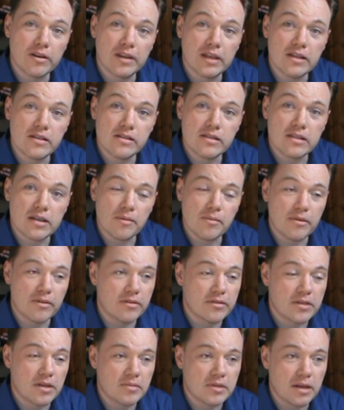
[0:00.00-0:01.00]
that
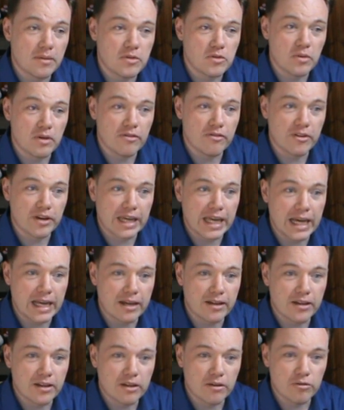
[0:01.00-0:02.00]
sometimes we
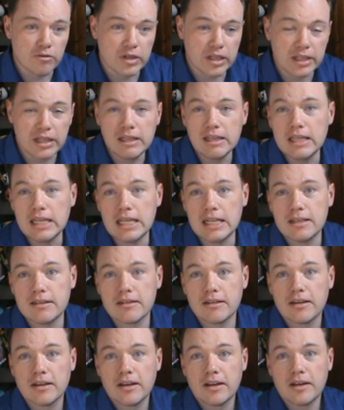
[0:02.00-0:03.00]
forget the really
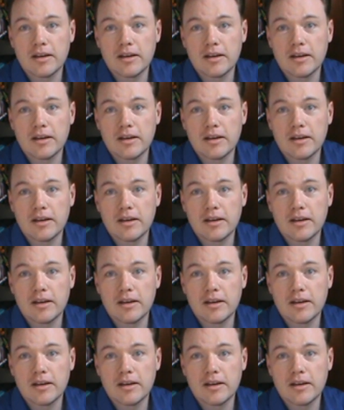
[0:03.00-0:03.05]
neat